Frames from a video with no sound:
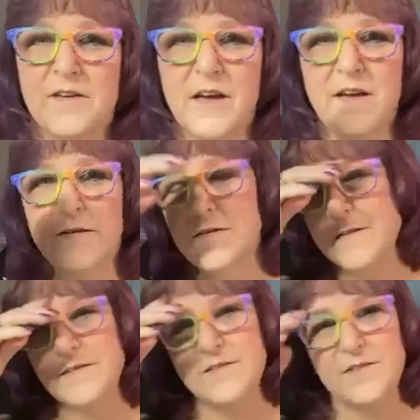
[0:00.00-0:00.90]
Okay,
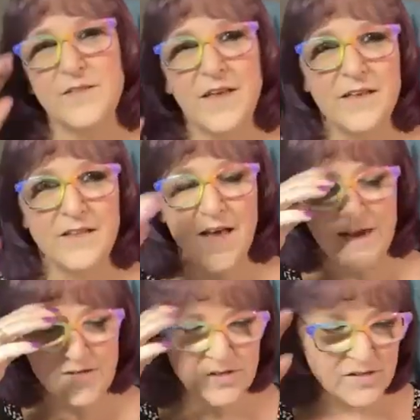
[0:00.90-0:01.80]
I'm gonna turn that
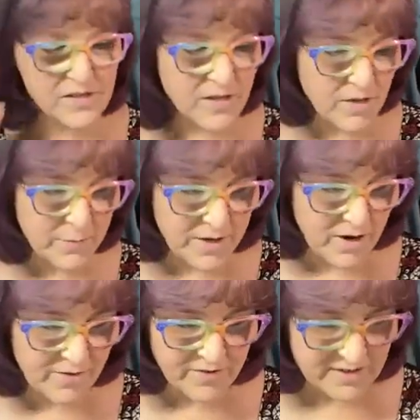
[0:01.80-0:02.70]
light just a little bit
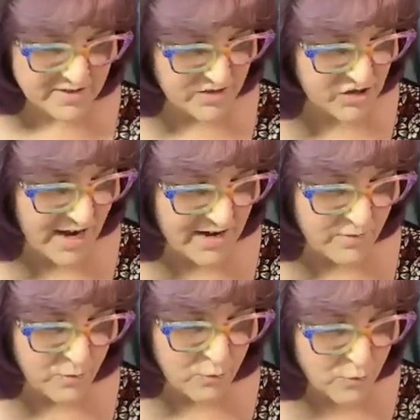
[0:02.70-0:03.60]
off because it's
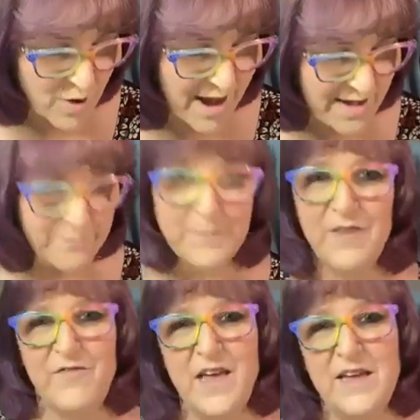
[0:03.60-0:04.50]
shining right in my
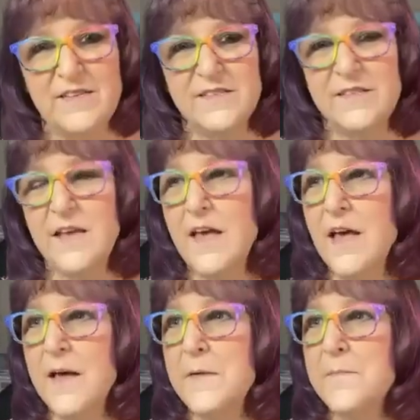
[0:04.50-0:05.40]
face.
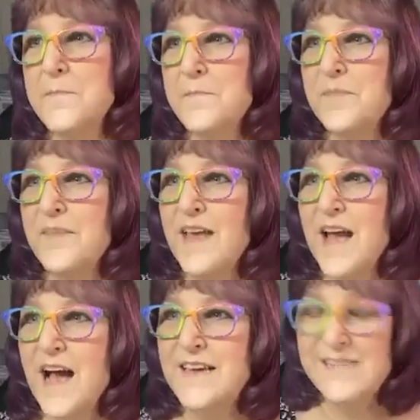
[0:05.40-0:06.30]

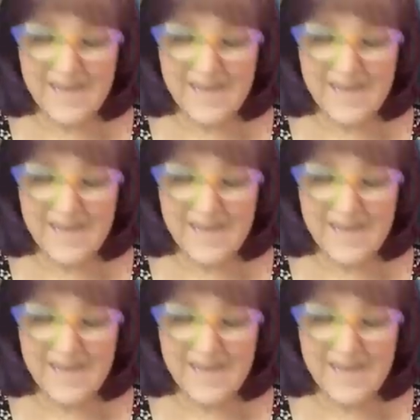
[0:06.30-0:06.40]
Hi,